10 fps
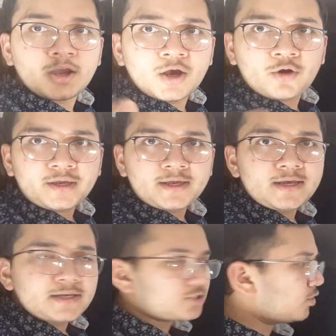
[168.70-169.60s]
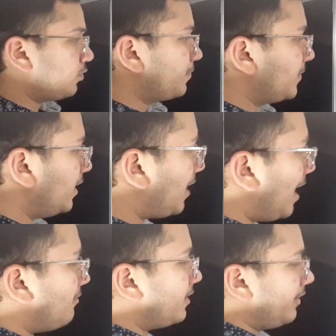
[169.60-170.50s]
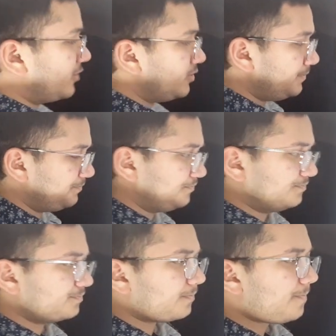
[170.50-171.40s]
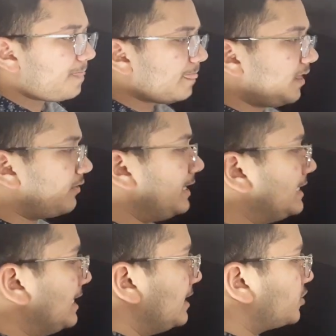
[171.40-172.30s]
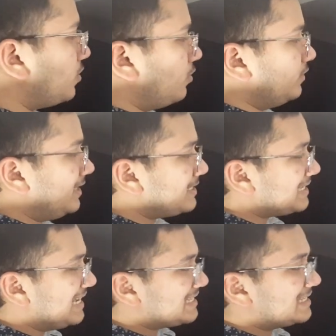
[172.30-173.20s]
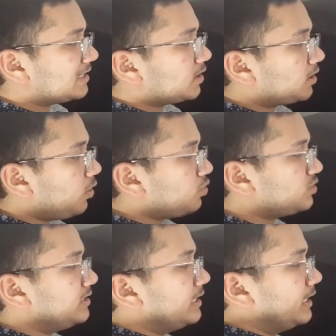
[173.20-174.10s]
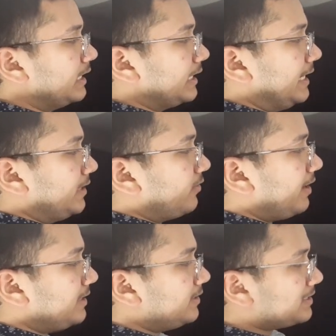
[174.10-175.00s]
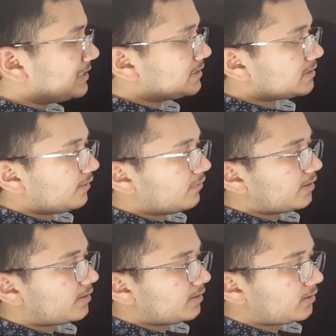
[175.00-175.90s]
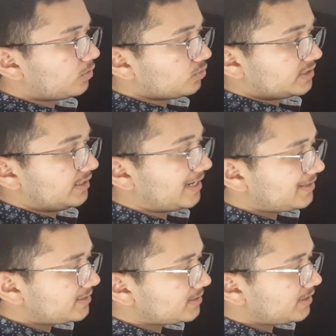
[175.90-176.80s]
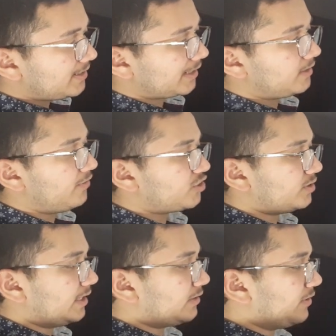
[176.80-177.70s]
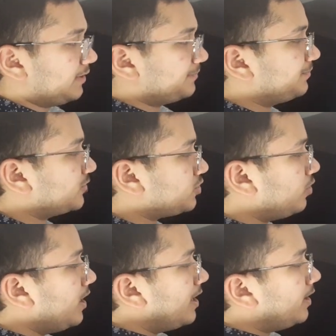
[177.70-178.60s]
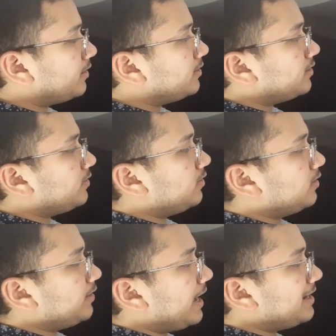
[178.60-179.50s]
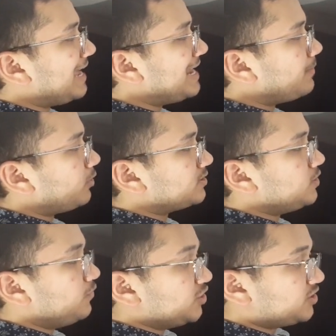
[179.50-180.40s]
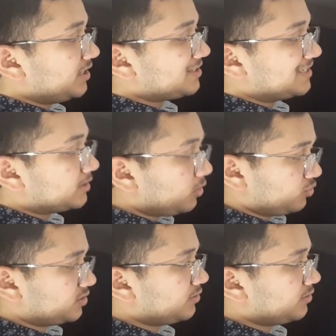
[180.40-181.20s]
Okay, so here I have a correction. All right, so this is the closed gate, right? This is our closed gate, and this is the inactivation gate here. So here the Na positive VGC is closed,